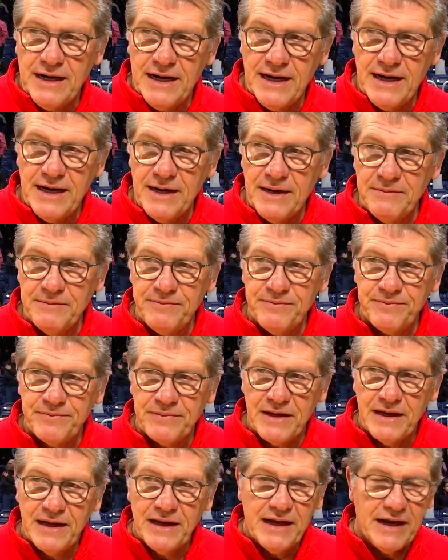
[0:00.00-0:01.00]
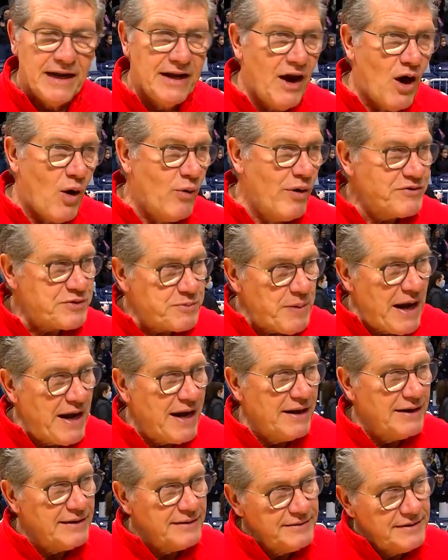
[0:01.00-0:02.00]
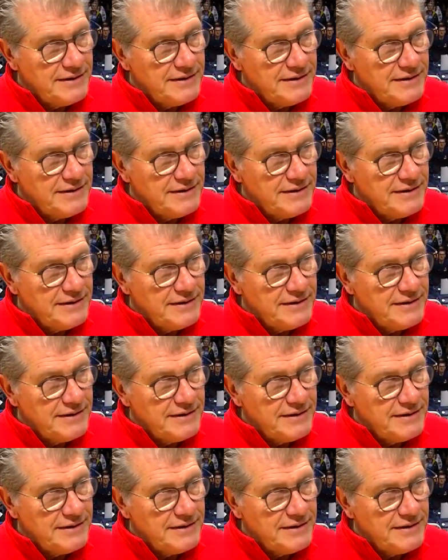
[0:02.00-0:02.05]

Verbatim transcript: um, you know, we've spent